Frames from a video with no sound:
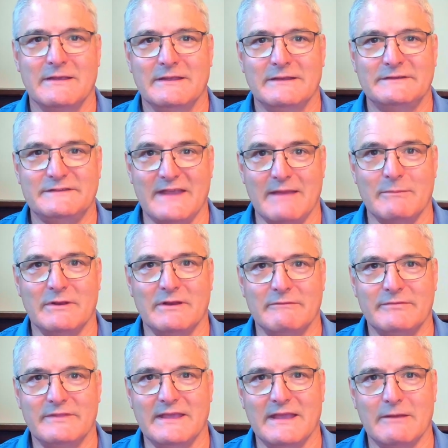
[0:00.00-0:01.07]
chairman
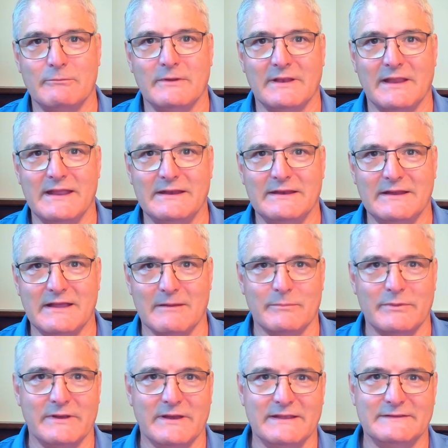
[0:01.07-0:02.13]
of the related
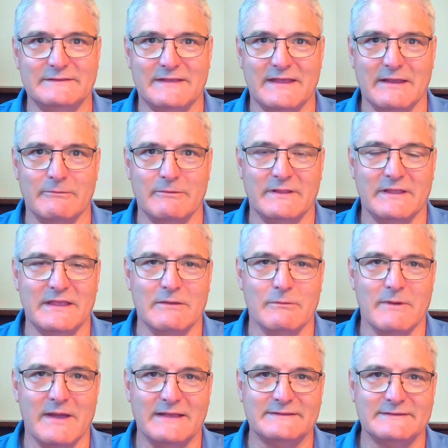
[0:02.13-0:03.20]
companies here in the
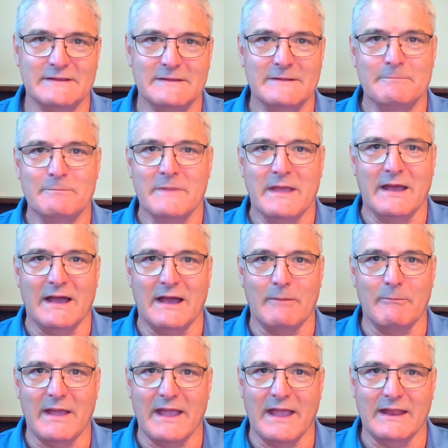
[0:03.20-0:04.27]
US,
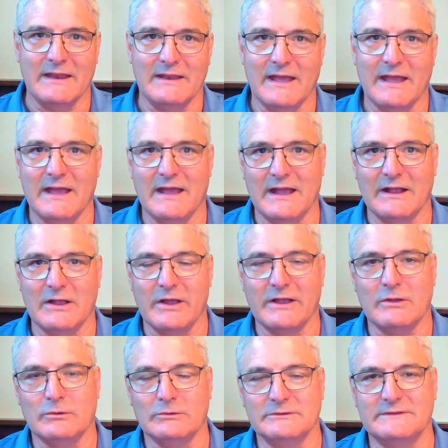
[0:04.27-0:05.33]
and a guy
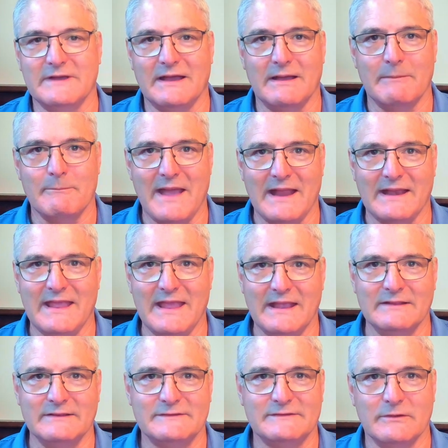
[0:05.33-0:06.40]
called Matt
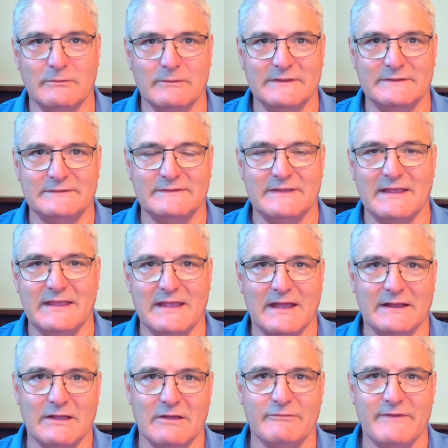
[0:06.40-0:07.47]
Higgins, who is the
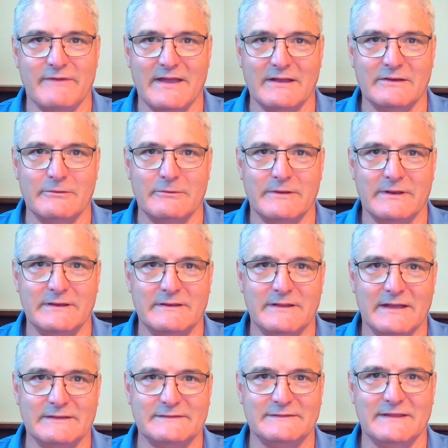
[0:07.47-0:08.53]
co-founder and
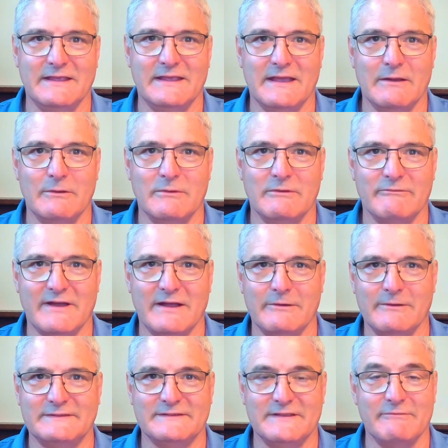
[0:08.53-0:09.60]
CEO of
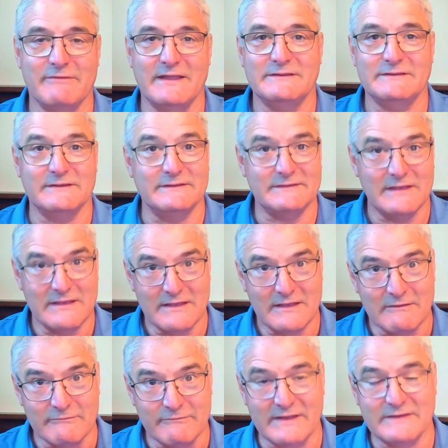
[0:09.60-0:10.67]
RSC Ventures,
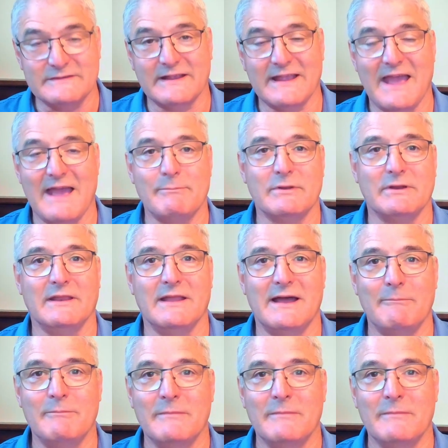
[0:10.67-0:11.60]
the venture capital arm.